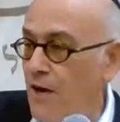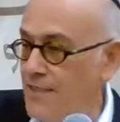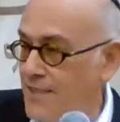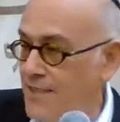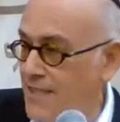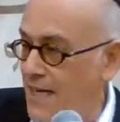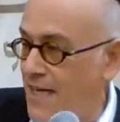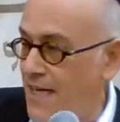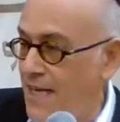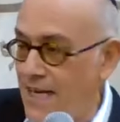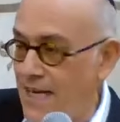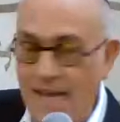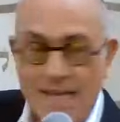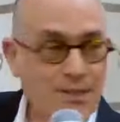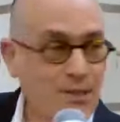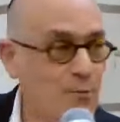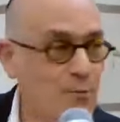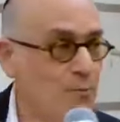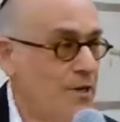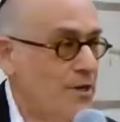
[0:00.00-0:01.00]
are sitting
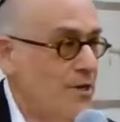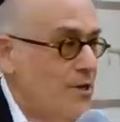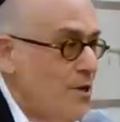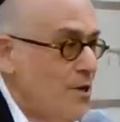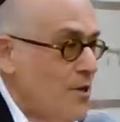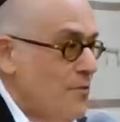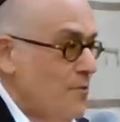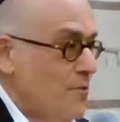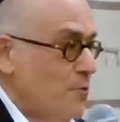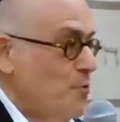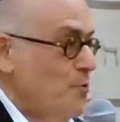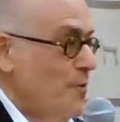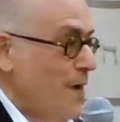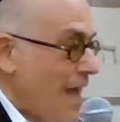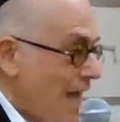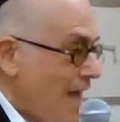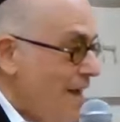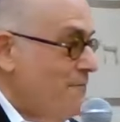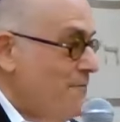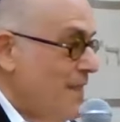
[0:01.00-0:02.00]
next to one another who
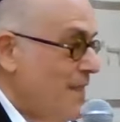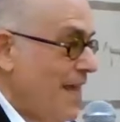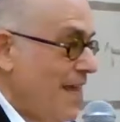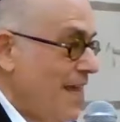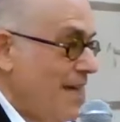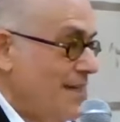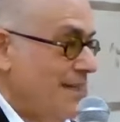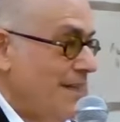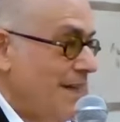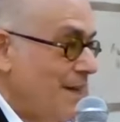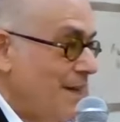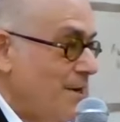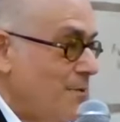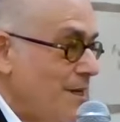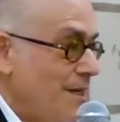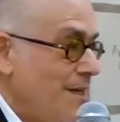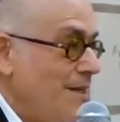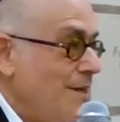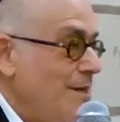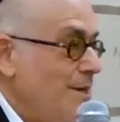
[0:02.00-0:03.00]
have the
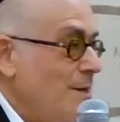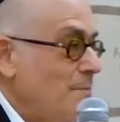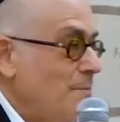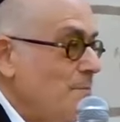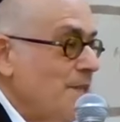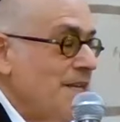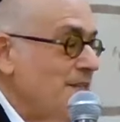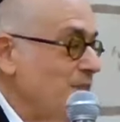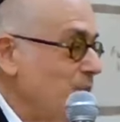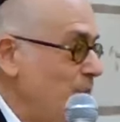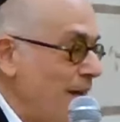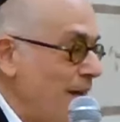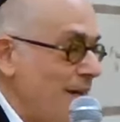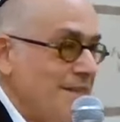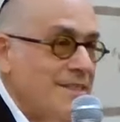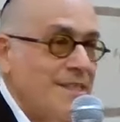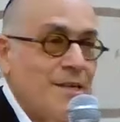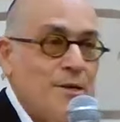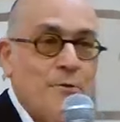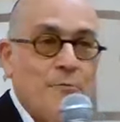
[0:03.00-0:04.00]
handout, please
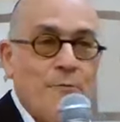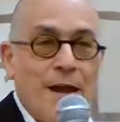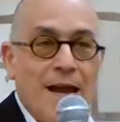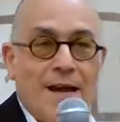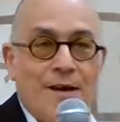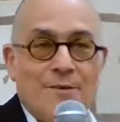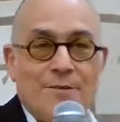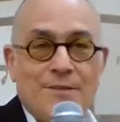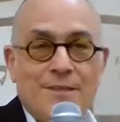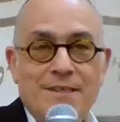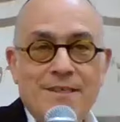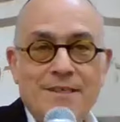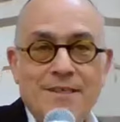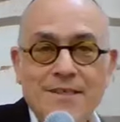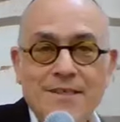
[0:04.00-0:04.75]
pass it around.